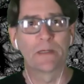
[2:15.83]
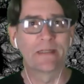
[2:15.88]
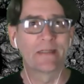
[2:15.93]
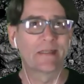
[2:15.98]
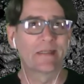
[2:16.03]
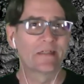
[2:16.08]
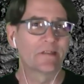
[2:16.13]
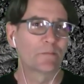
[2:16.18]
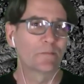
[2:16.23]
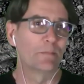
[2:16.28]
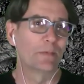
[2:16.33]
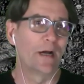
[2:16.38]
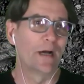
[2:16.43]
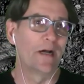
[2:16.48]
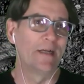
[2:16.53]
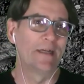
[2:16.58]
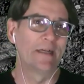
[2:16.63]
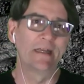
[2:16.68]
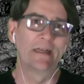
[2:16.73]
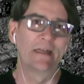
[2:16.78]
but this
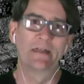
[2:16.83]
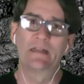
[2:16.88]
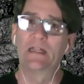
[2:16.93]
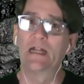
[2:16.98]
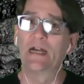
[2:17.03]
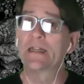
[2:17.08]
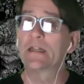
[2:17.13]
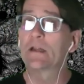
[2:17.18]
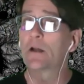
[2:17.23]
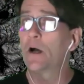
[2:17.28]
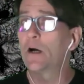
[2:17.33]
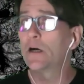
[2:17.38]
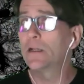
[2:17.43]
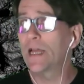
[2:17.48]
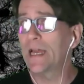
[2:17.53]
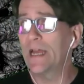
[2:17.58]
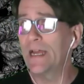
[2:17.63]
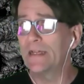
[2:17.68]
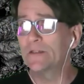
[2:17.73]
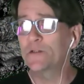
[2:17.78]
body, like all
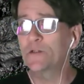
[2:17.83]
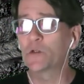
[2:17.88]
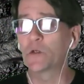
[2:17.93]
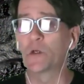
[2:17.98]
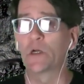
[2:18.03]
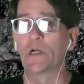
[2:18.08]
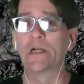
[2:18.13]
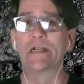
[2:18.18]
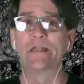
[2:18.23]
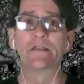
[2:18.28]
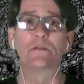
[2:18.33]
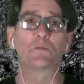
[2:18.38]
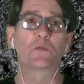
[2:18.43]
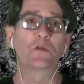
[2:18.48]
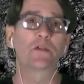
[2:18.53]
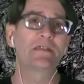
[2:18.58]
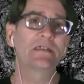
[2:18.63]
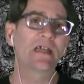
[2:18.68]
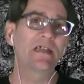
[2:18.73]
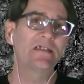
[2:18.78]
asteroids,
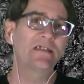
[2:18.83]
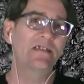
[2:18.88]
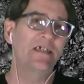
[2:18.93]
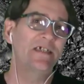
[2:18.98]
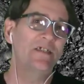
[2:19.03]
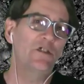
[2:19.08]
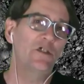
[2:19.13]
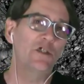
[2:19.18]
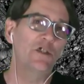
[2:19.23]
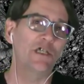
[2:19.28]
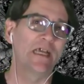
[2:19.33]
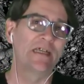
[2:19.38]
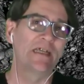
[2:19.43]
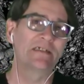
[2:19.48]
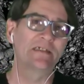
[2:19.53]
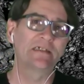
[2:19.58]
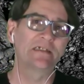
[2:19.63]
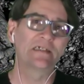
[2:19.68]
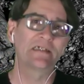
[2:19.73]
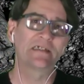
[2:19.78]
presents a
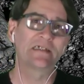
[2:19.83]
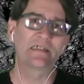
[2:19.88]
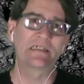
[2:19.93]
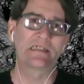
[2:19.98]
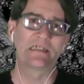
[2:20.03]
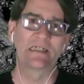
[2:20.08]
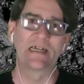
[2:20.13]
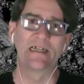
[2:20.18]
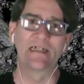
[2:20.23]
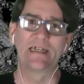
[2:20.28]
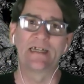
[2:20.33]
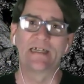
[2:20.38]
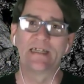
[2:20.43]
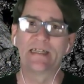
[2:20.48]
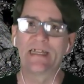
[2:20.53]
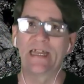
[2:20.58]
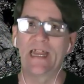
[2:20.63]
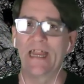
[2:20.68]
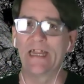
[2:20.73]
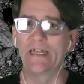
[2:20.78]
chance to study
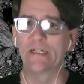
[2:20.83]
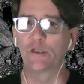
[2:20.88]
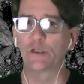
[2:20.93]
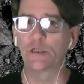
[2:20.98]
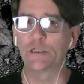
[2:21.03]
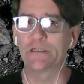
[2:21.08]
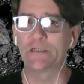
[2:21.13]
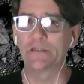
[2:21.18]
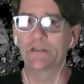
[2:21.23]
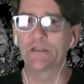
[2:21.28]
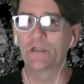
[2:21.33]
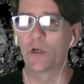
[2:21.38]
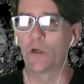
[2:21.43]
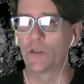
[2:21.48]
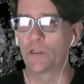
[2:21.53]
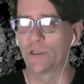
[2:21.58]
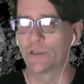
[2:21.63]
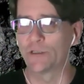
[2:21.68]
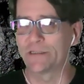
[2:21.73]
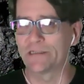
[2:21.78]
the ancient
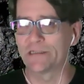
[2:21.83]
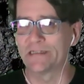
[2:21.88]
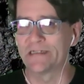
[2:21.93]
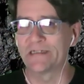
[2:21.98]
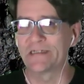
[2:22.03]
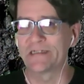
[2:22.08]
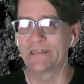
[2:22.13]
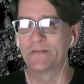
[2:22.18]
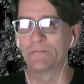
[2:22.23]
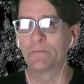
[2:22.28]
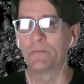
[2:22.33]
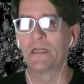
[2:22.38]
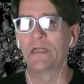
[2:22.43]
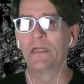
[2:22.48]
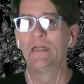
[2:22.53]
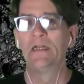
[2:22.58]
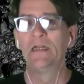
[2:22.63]
solar system